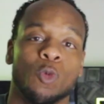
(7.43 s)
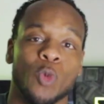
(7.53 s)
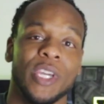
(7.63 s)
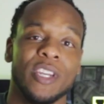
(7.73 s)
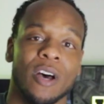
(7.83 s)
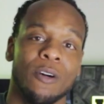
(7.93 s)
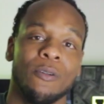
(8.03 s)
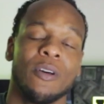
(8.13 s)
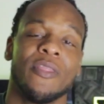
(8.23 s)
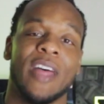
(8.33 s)
we
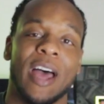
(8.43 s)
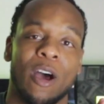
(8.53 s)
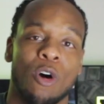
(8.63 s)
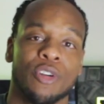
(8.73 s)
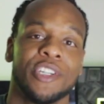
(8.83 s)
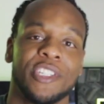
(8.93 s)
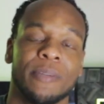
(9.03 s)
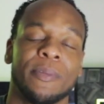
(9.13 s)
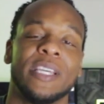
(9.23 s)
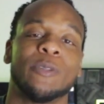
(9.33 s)
know that
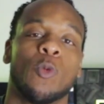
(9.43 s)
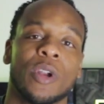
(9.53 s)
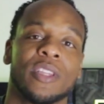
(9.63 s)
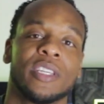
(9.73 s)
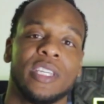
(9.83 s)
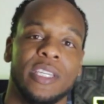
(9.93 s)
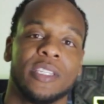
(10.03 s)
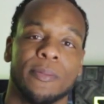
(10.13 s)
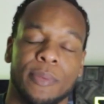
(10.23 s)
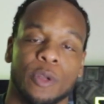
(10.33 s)
ownership is one of the keys
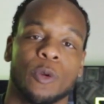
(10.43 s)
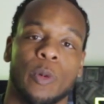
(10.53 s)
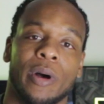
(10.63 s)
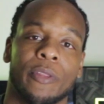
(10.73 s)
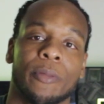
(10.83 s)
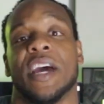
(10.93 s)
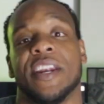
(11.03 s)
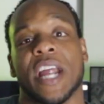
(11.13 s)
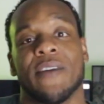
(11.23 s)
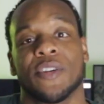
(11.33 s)
to building wealth.
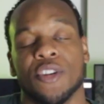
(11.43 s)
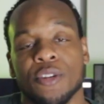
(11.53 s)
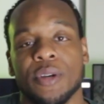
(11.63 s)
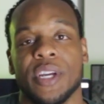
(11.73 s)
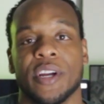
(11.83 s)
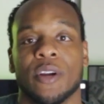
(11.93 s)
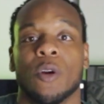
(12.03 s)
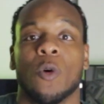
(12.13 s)
Now if you're new here,